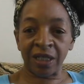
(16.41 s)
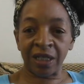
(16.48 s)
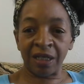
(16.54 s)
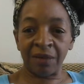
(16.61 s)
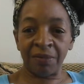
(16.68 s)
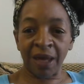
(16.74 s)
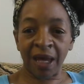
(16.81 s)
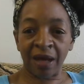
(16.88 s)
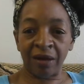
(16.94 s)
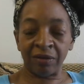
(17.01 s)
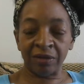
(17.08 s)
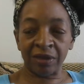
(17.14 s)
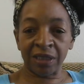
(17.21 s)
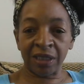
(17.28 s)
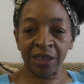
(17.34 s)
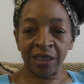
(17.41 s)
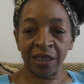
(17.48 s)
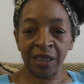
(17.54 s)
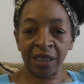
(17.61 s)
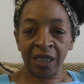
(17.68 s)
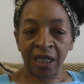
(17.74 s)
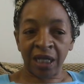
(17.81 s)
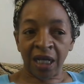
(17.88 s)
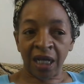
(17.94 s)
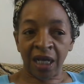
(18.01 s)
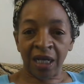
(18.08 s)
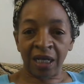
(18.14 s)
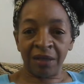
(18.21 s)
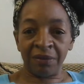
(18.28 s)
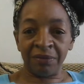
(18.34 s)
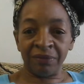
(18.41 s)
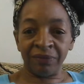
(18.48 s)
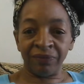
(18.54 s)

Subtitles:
about um,